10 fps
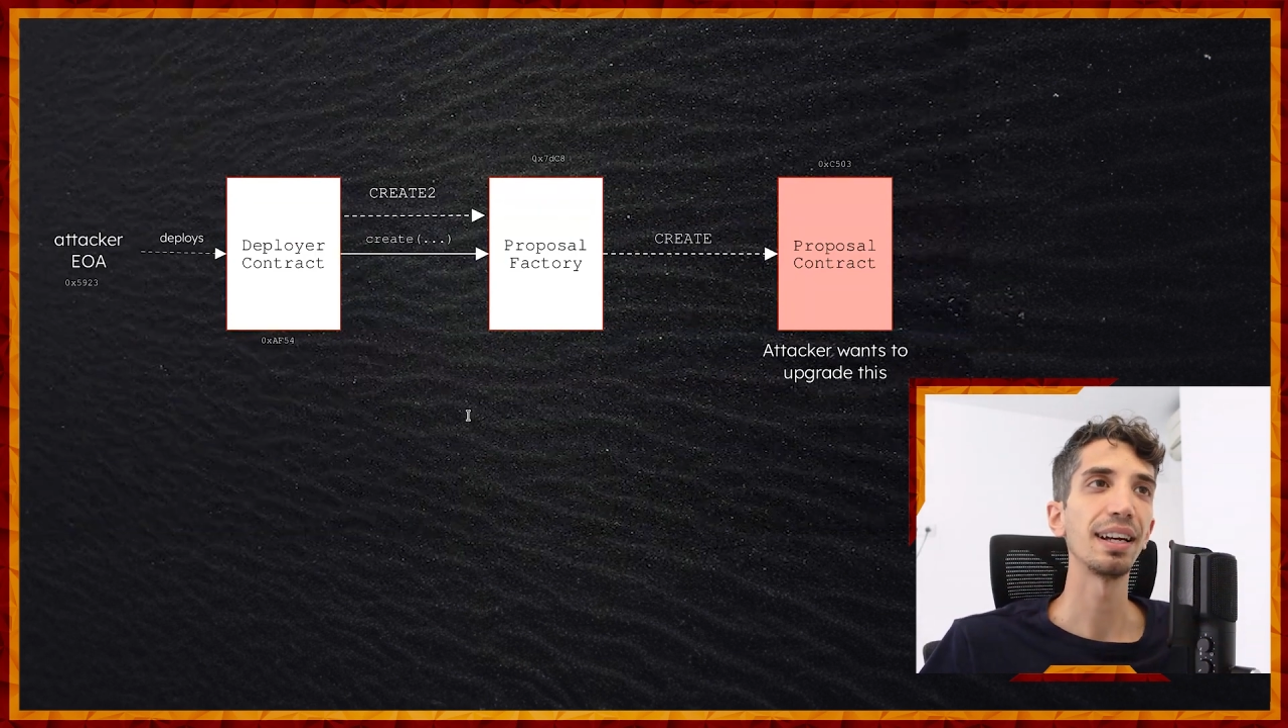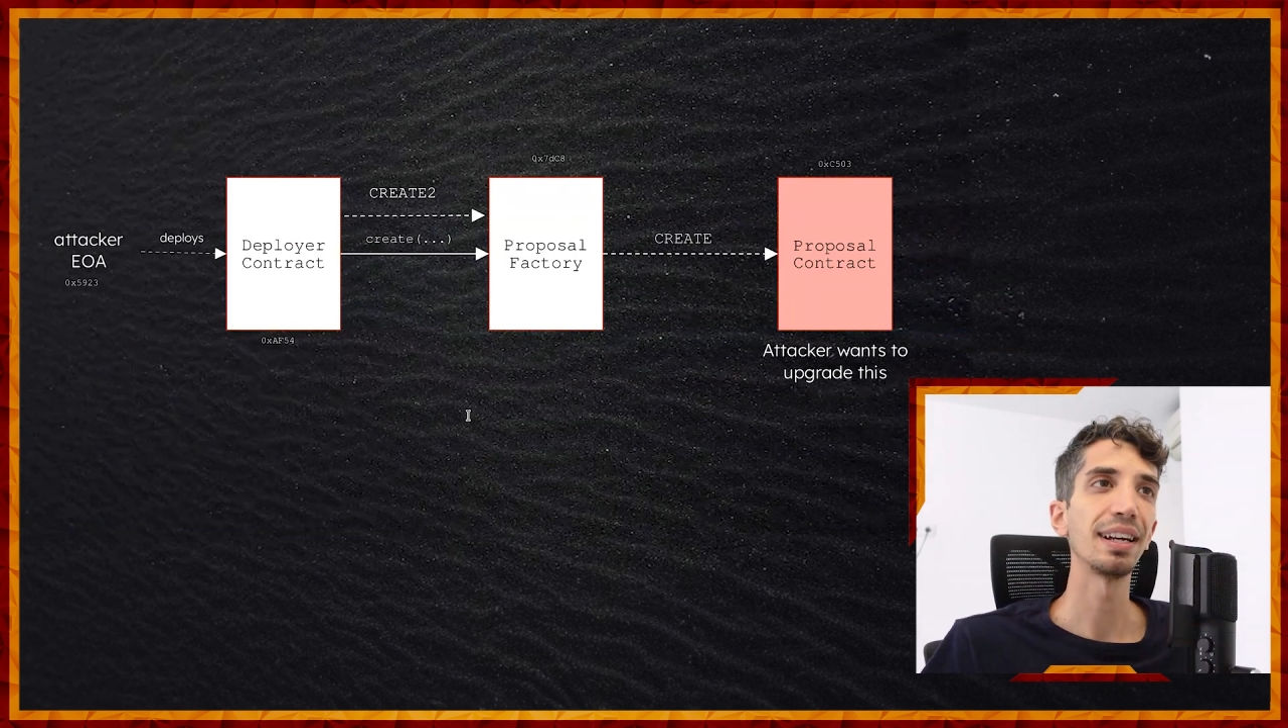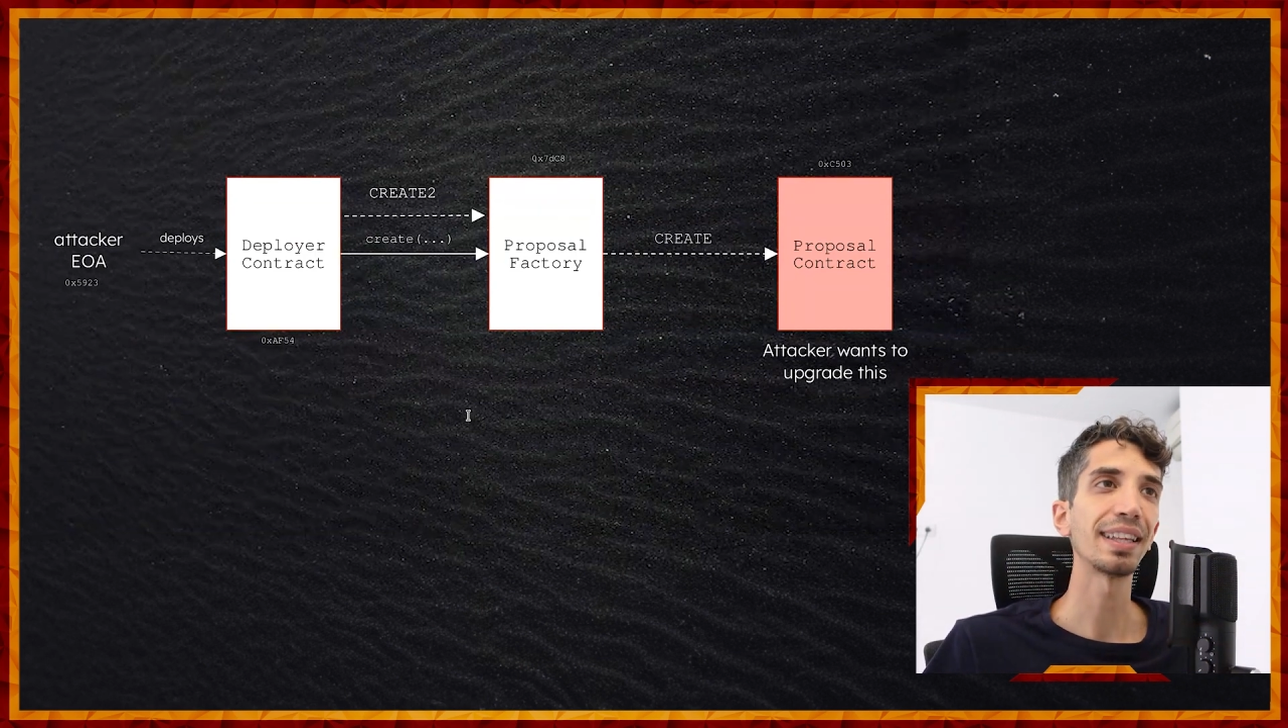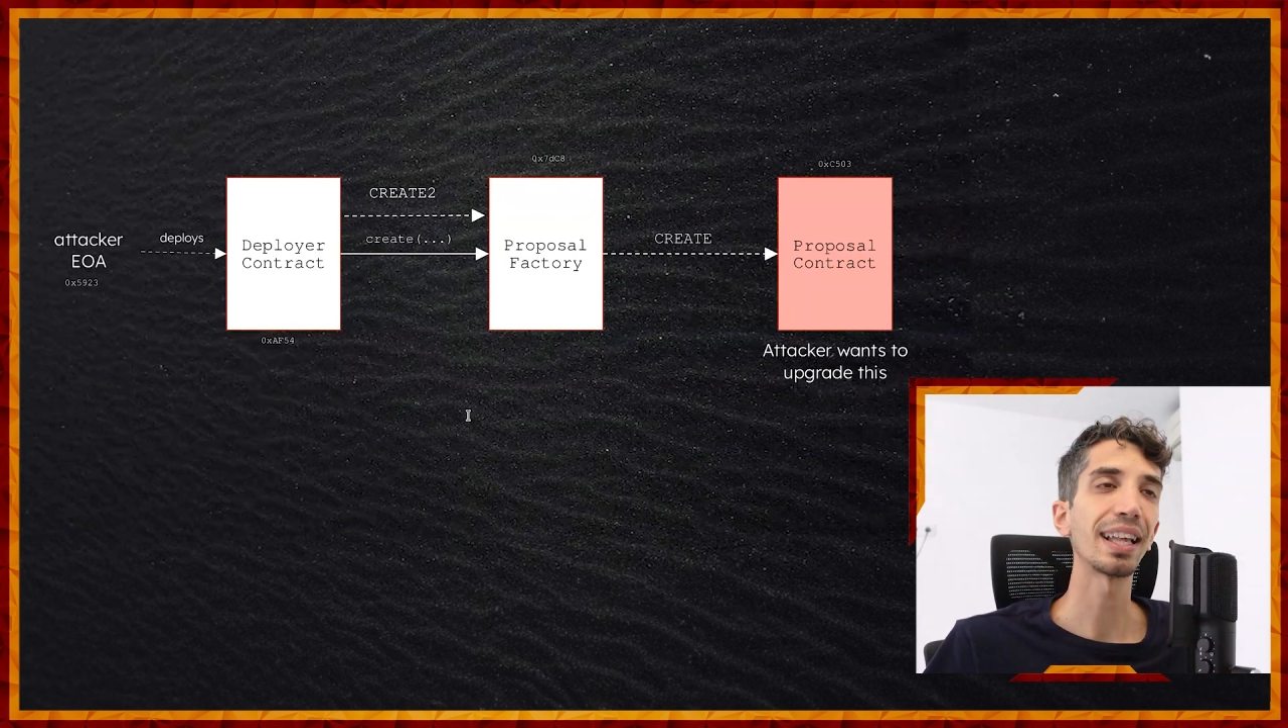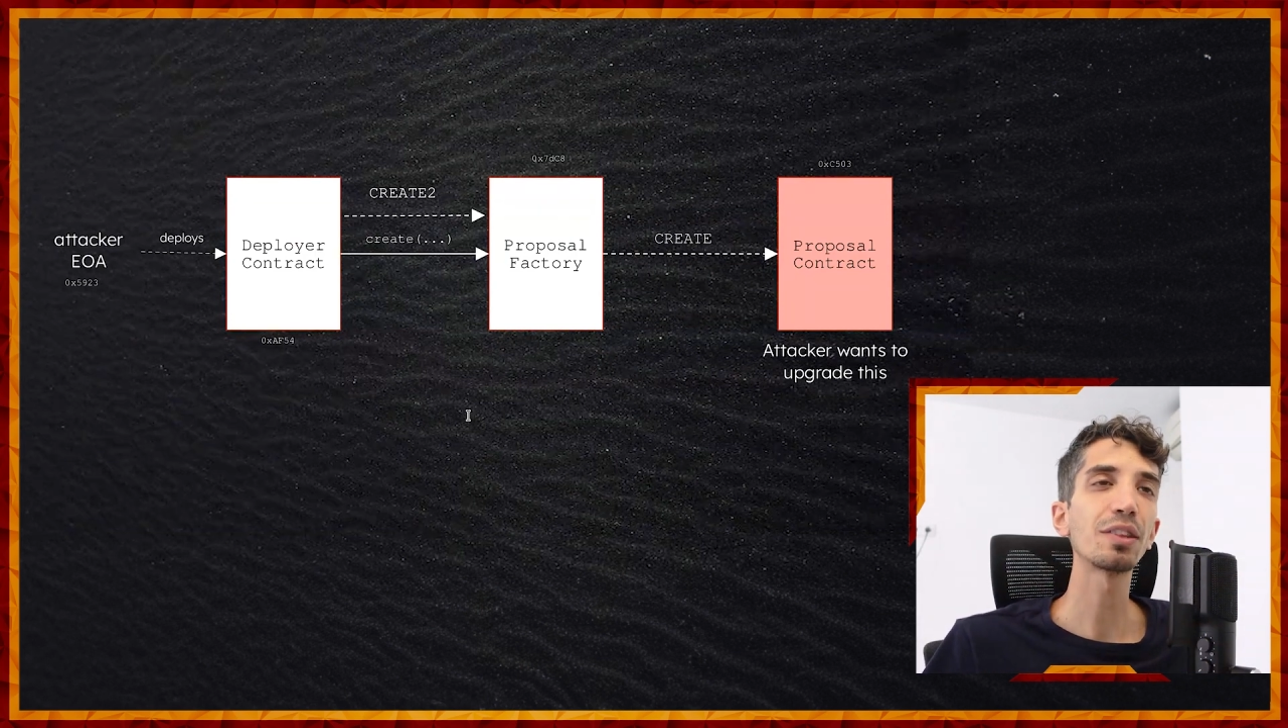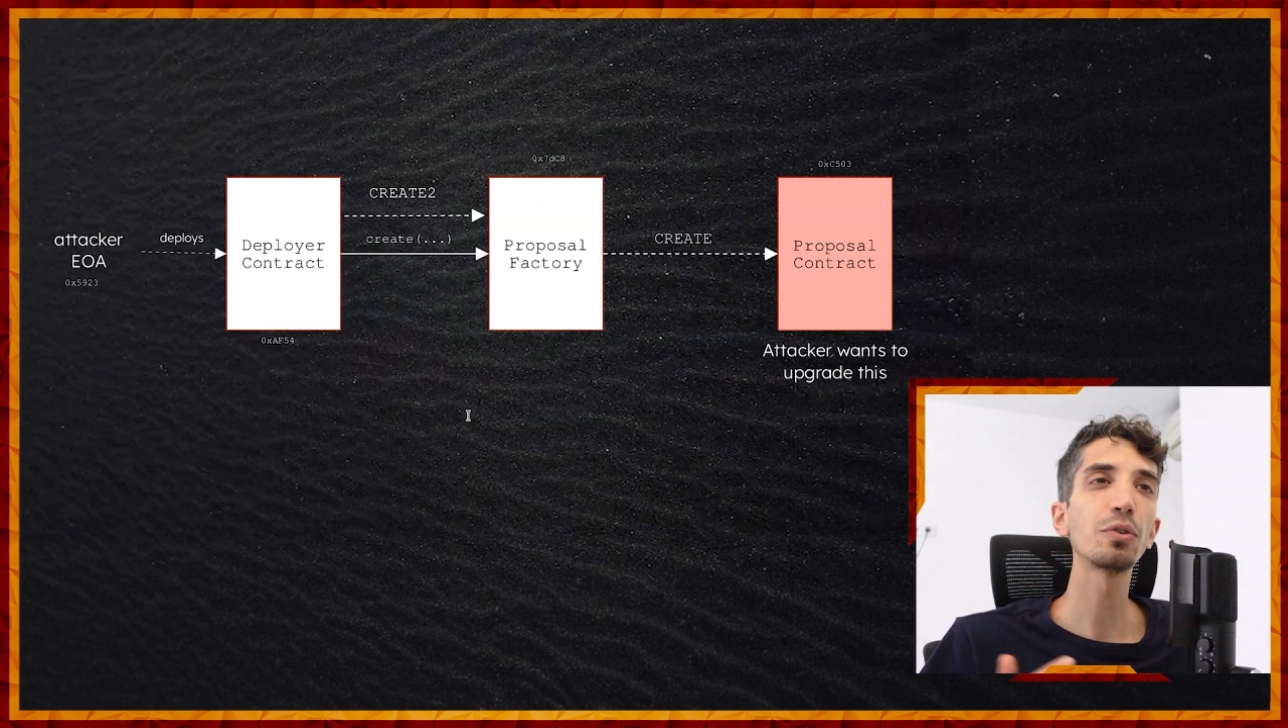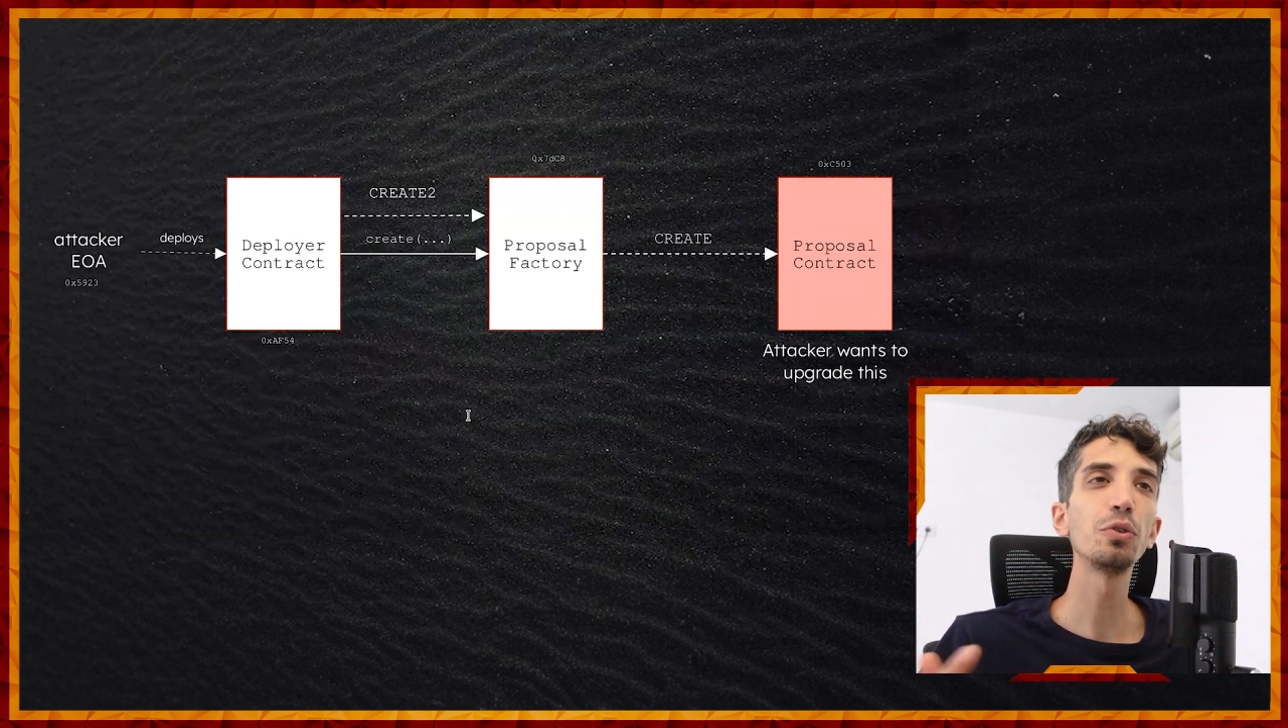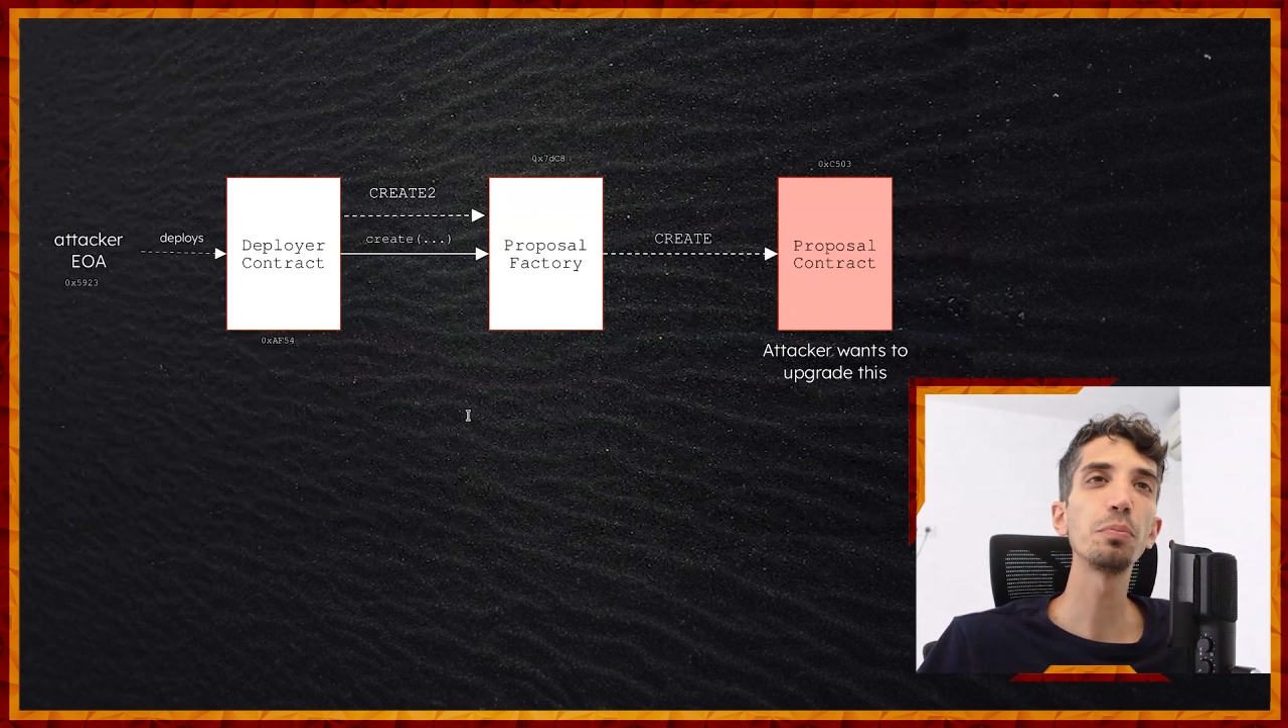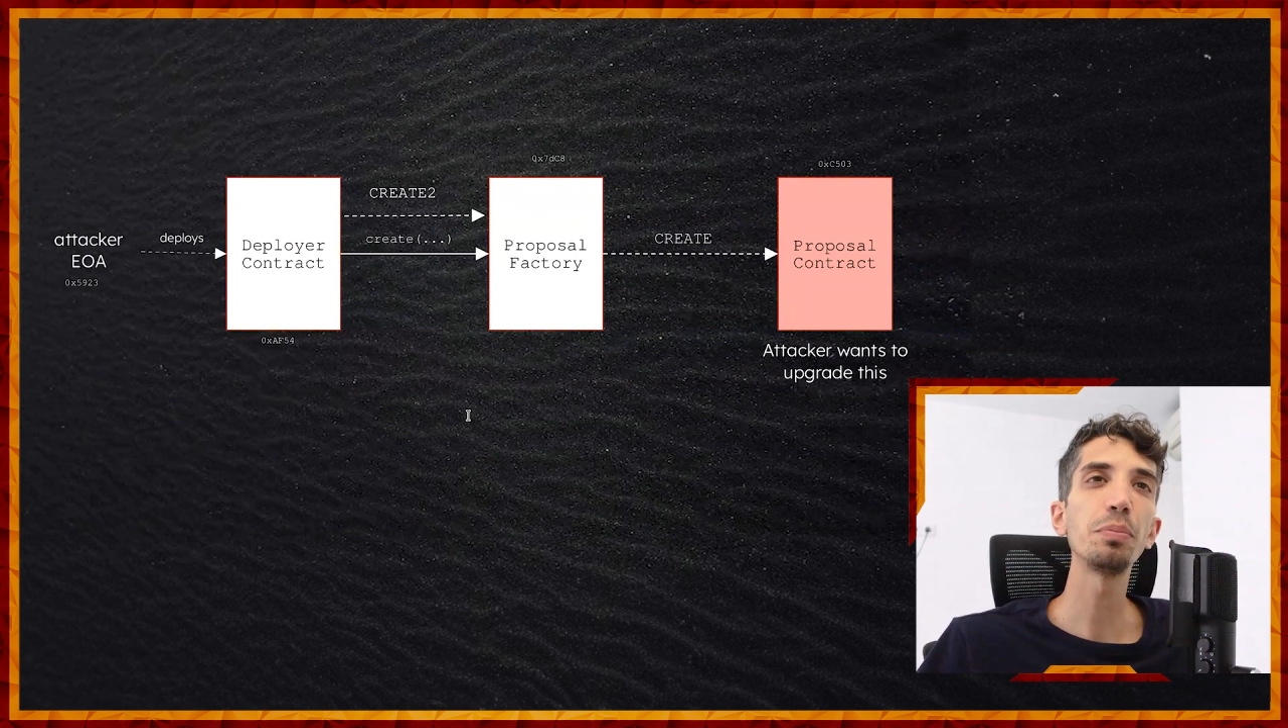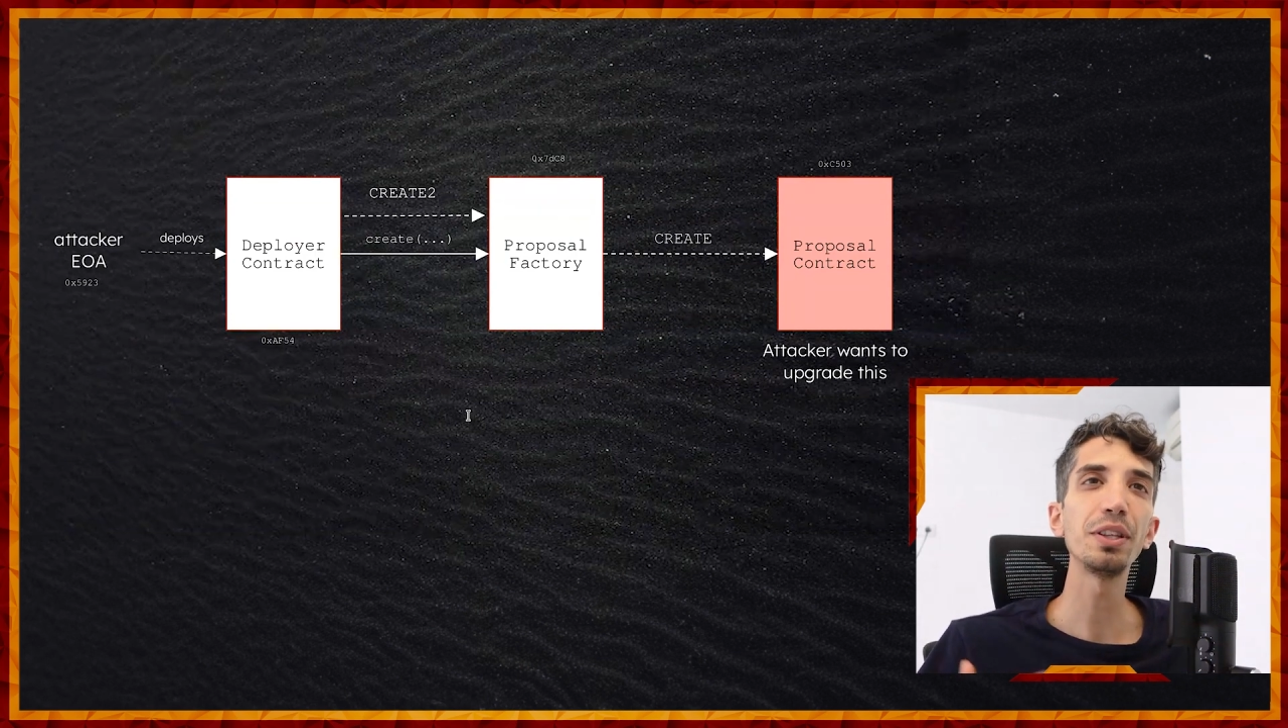that could be